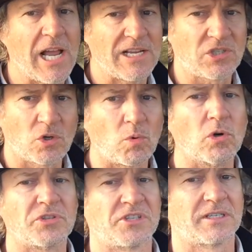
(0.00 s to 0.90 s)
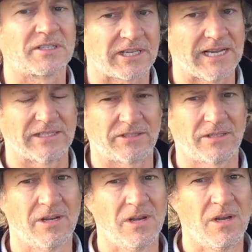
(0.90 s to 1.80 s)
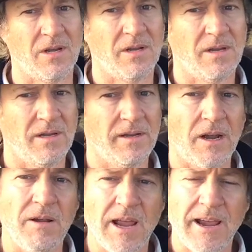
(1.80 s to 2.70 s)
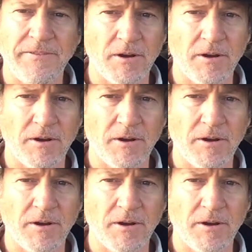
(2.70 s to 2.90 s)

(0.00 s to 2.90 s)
us towards success. You know, have